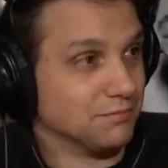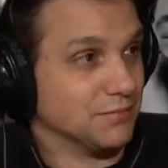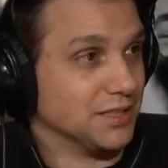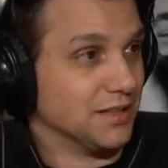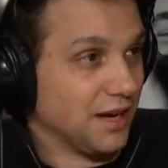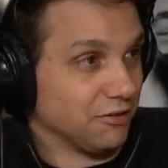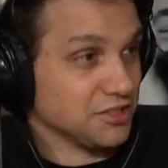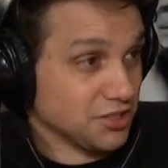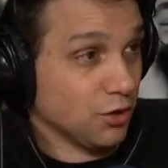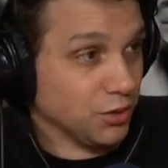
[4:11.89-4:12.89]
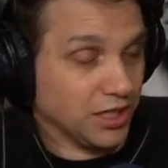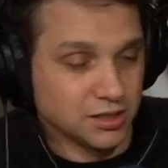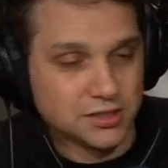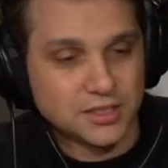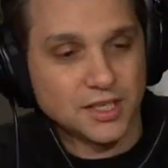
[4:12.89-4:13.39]
mid Arizona.
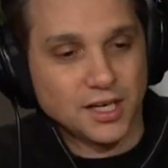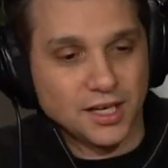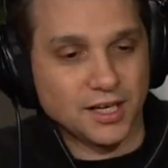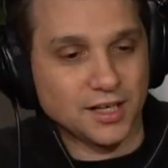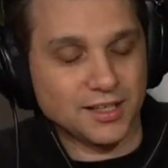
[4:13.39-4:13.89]
Right, right, right.